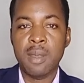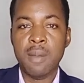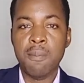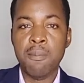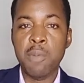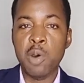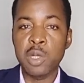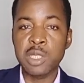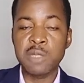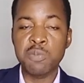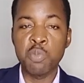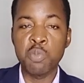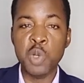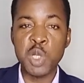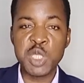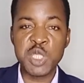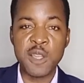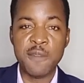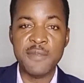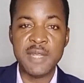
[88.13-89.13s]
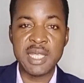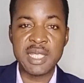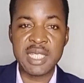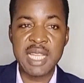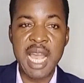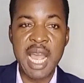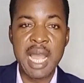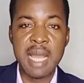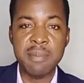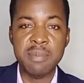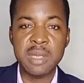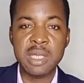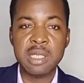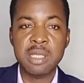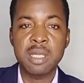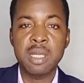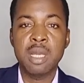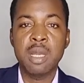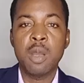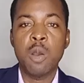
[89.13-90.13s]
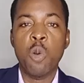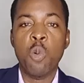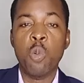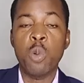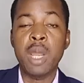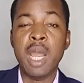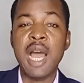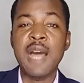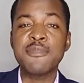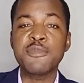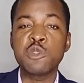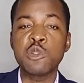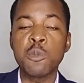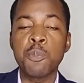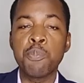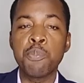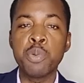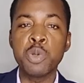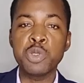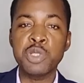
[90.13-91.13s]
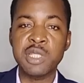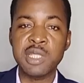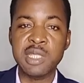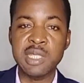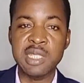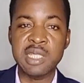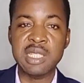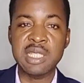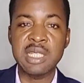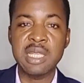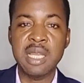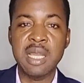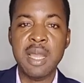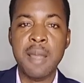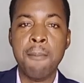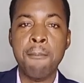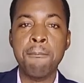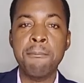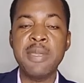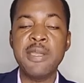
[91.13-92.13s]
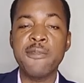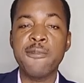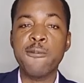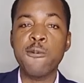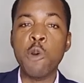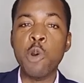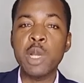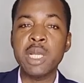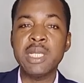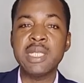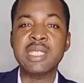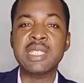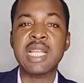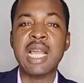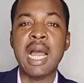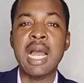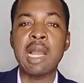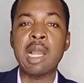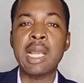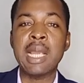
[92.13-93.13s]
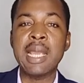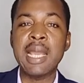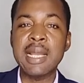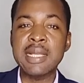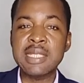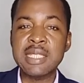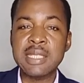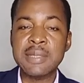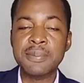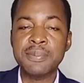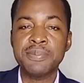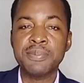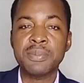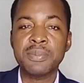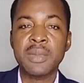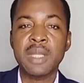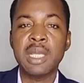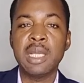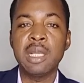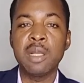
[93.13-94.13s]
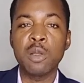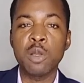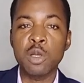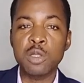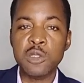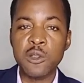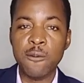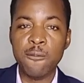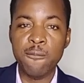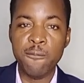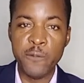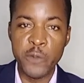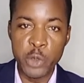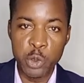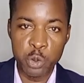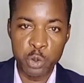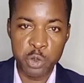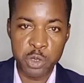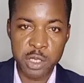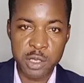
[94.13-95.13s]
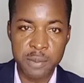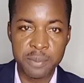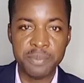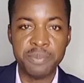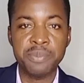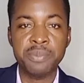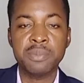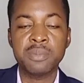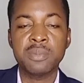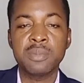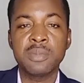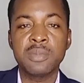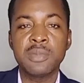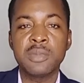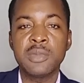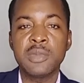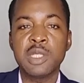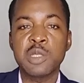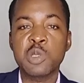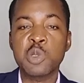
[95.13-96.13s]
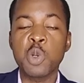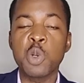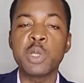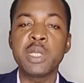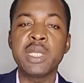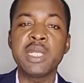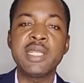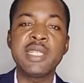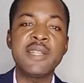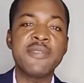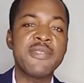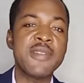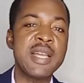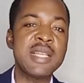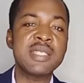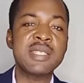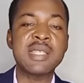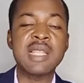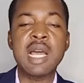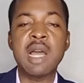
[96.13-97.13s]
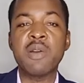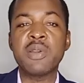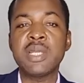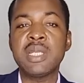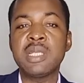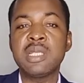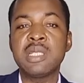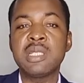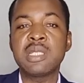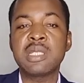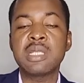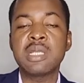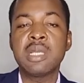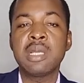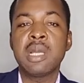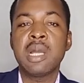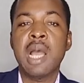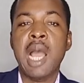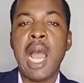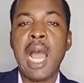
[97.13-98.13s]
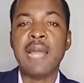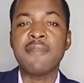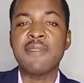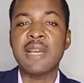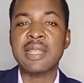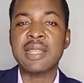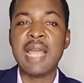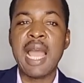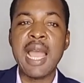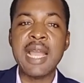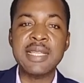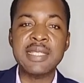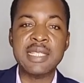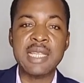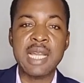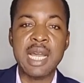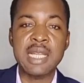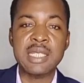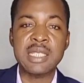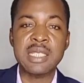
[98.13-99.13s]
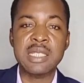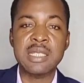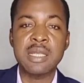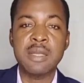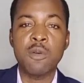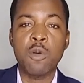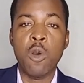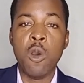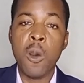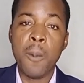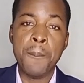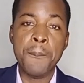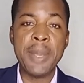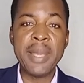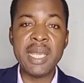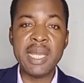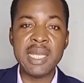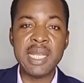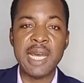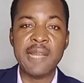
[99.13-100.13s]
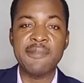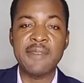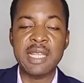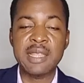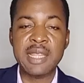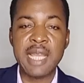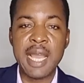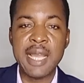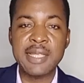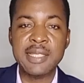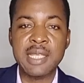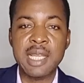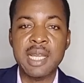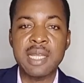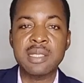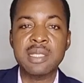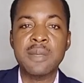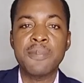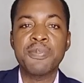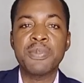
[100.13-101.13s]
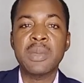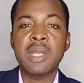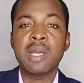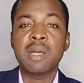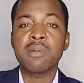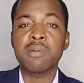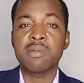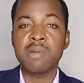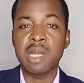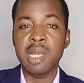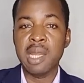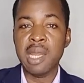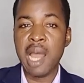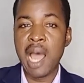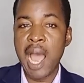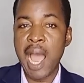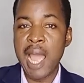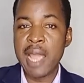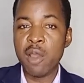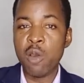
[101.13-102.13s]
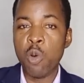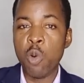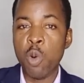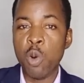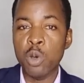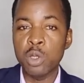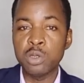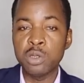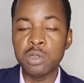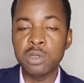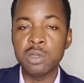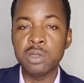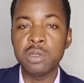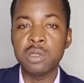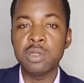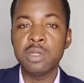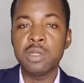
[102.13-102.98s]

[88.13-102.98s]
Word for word: but most of the times we have to boost it before it can get a lot of views. So the difference now is advertisers or paid advertisers rely on